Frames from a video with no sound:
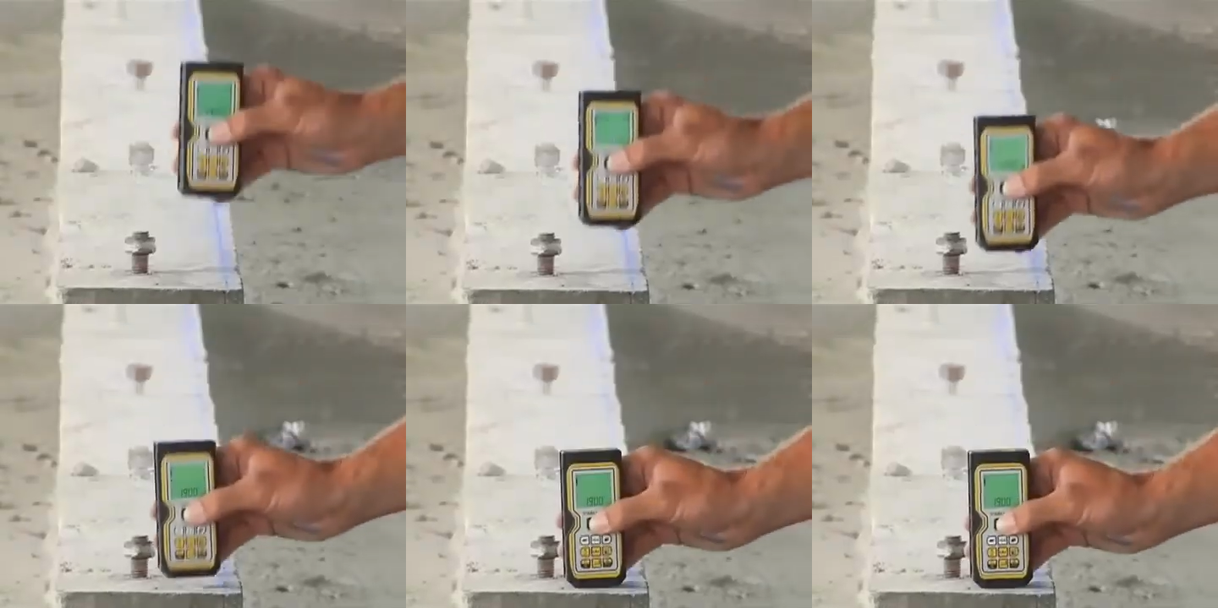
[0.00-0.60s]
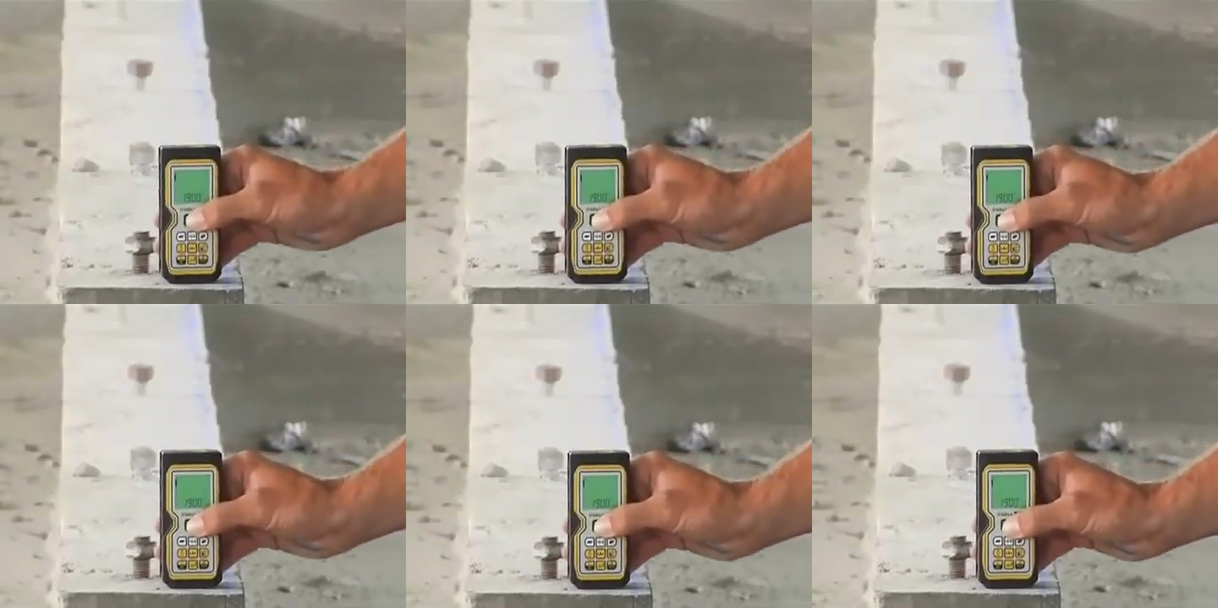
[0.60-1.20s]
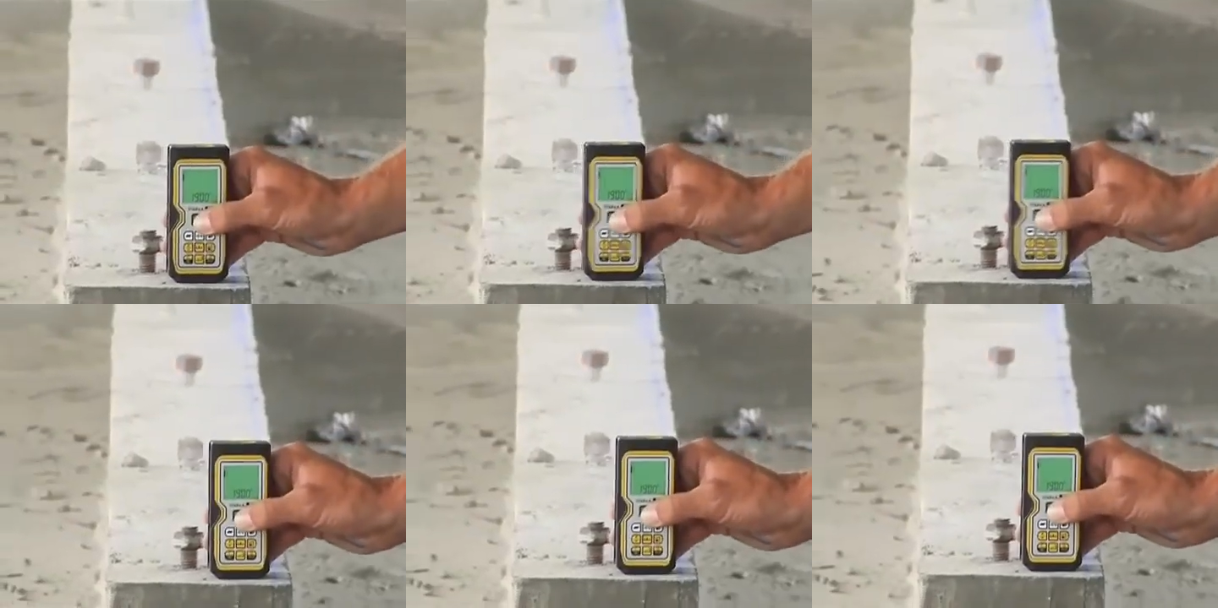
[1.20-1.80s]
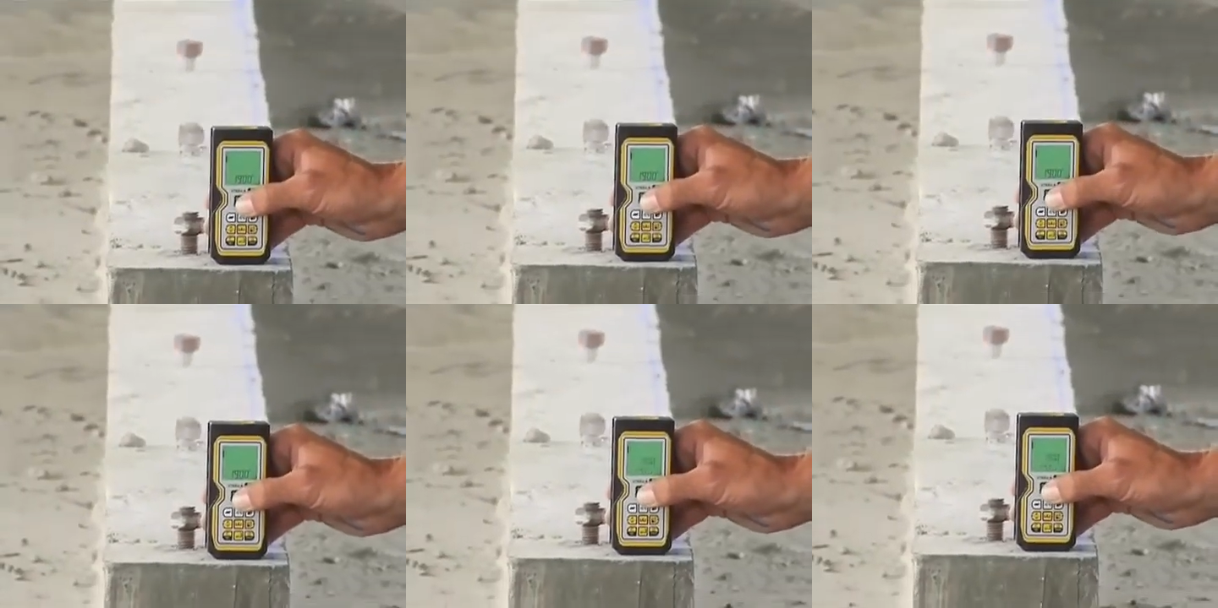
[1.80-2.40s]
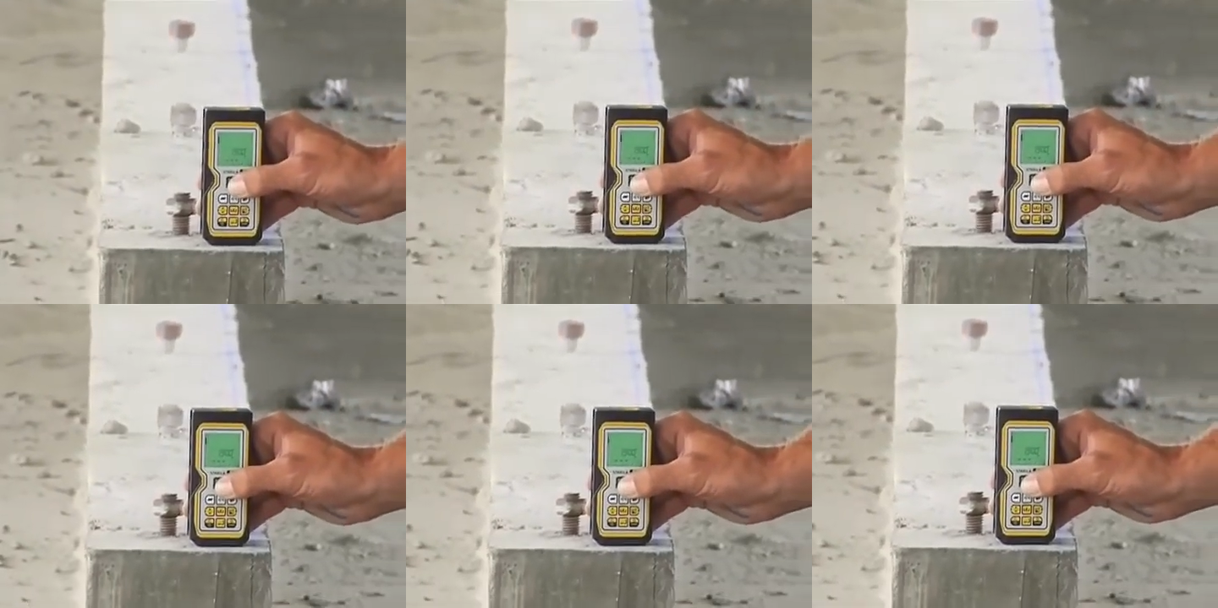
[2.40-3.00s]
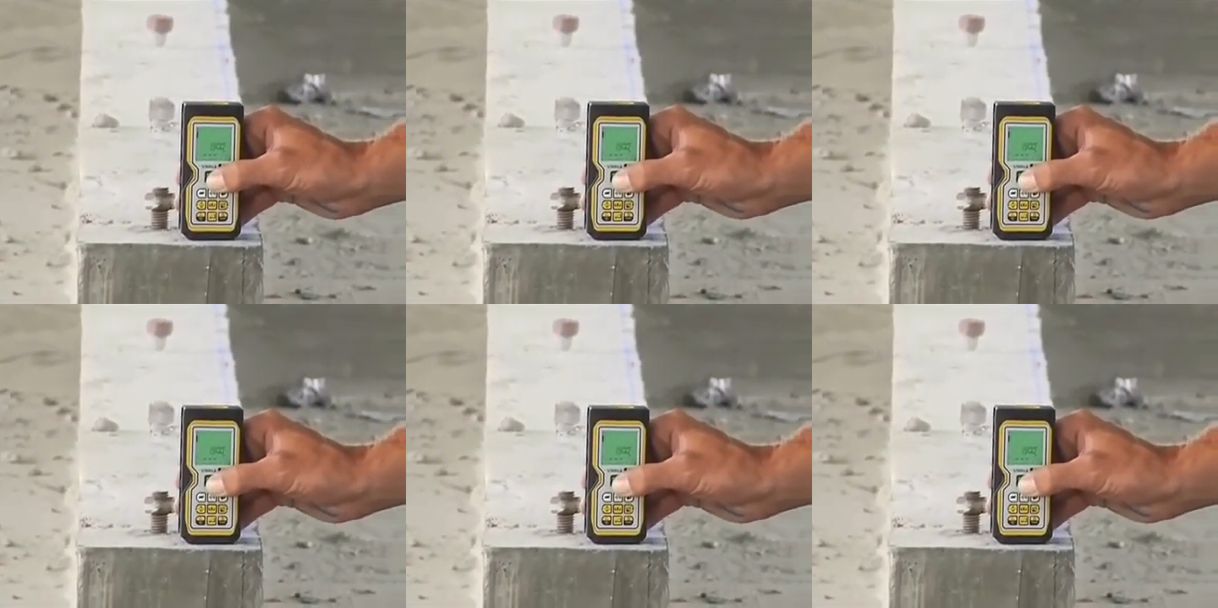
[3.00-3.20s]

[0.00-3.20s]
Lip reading: Nobody's mouth can be seen.